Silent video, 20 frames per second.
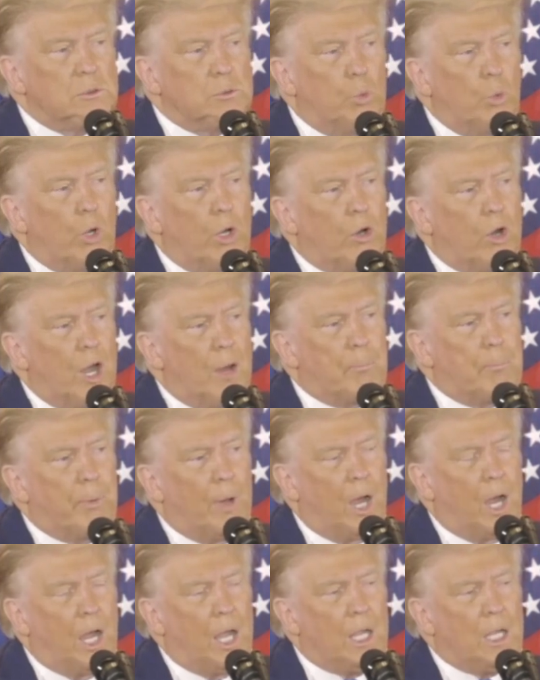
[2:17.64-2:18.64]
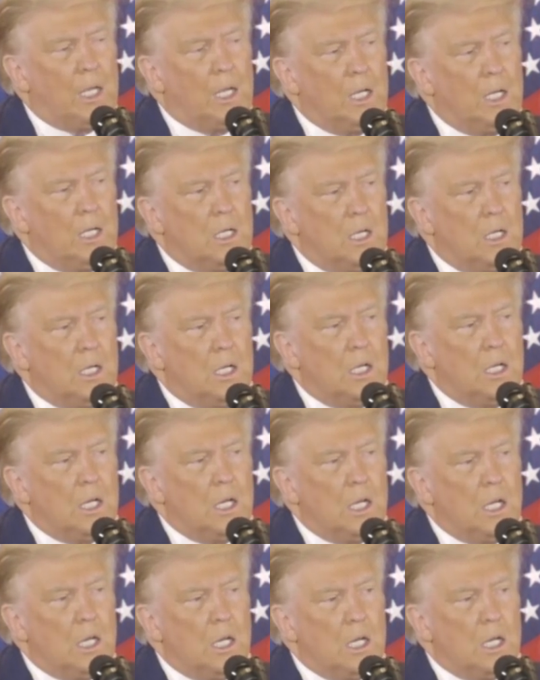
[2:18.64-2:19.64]
We're up by
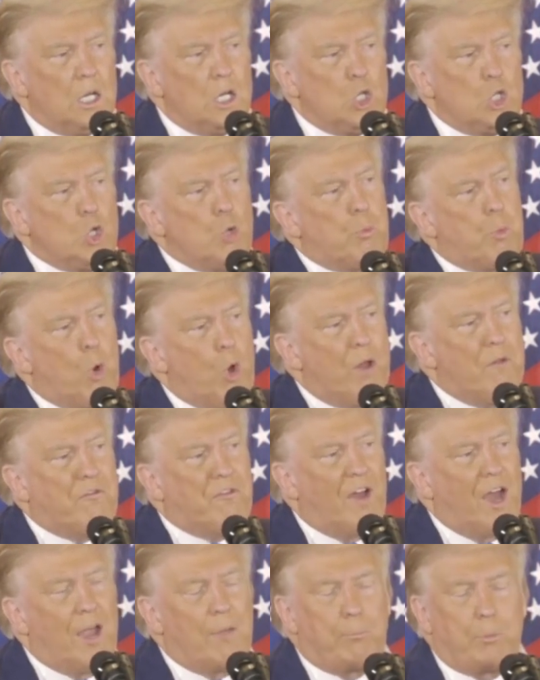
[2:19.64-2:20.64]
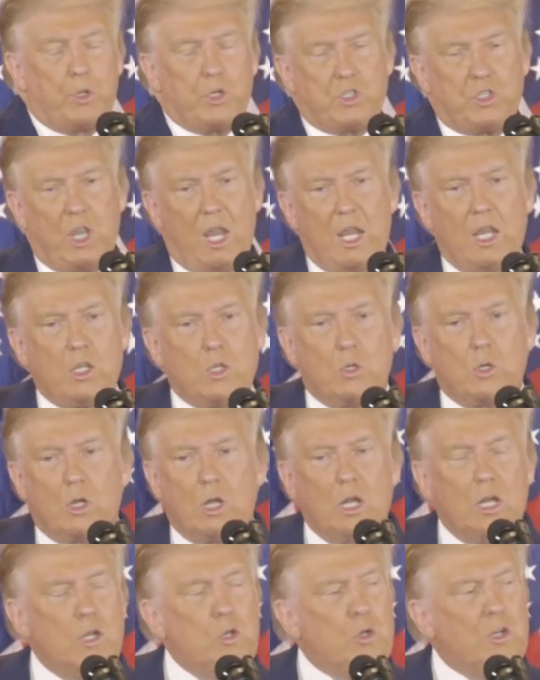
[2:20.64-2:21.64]
2.5% or
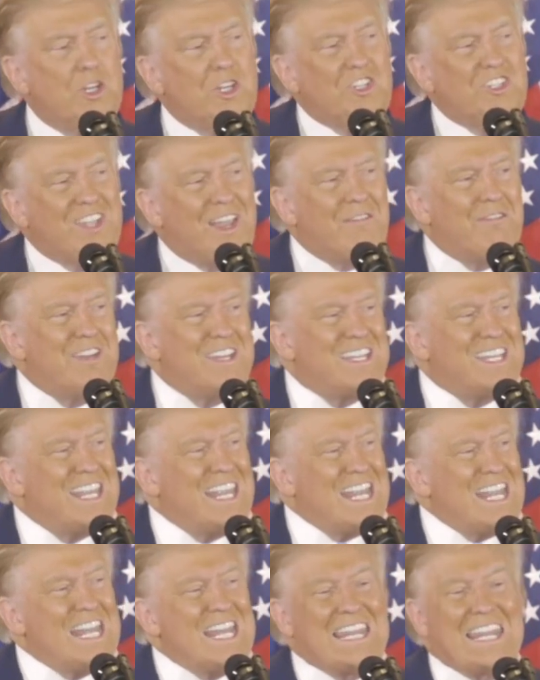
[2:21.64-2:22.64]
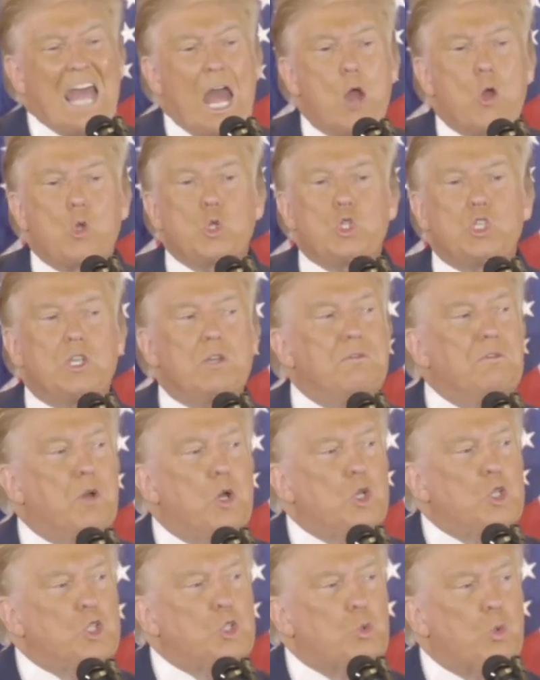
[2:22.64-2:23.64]
117,000
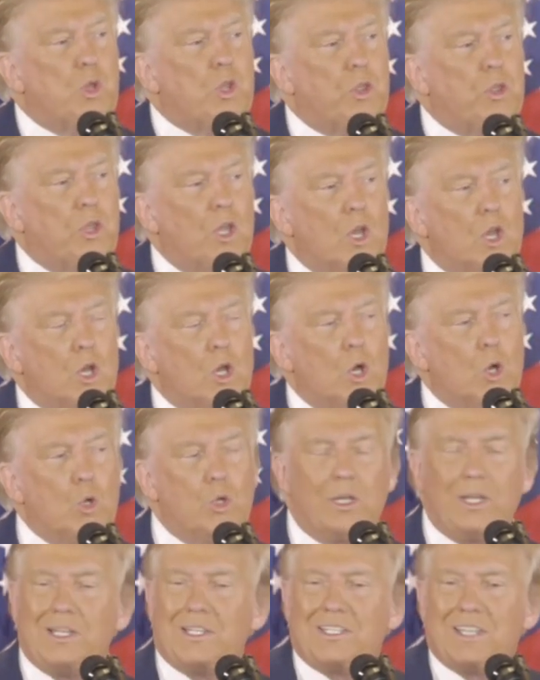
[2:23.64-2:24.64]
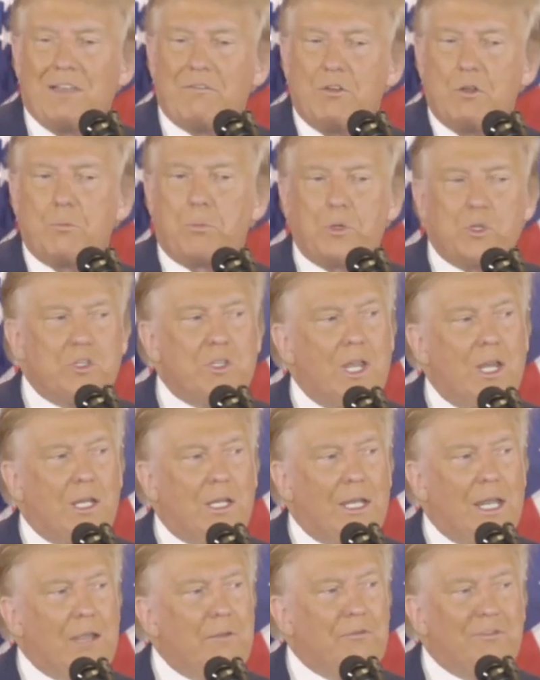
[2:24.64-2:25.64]
votes with only 7%
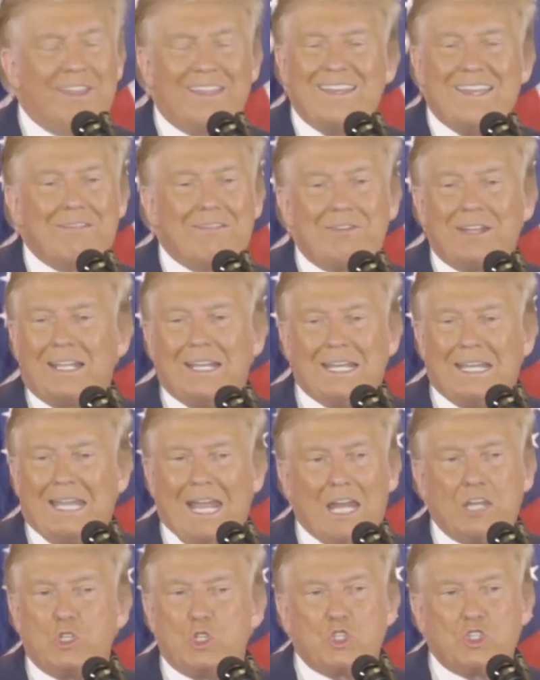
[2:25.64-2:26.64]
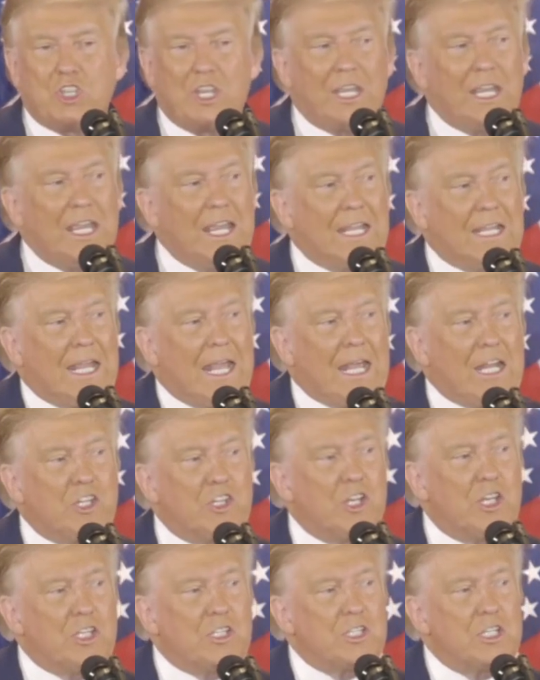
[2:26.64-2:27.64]
left. They're never going to catch us. They can't catch
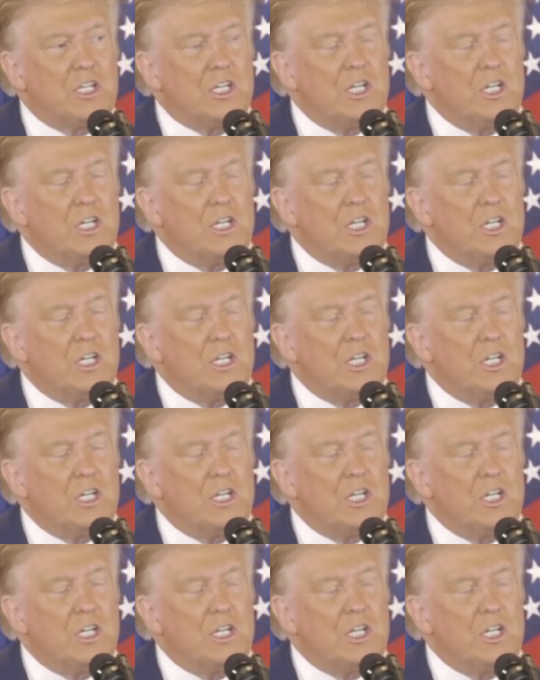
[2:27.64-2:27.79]
us.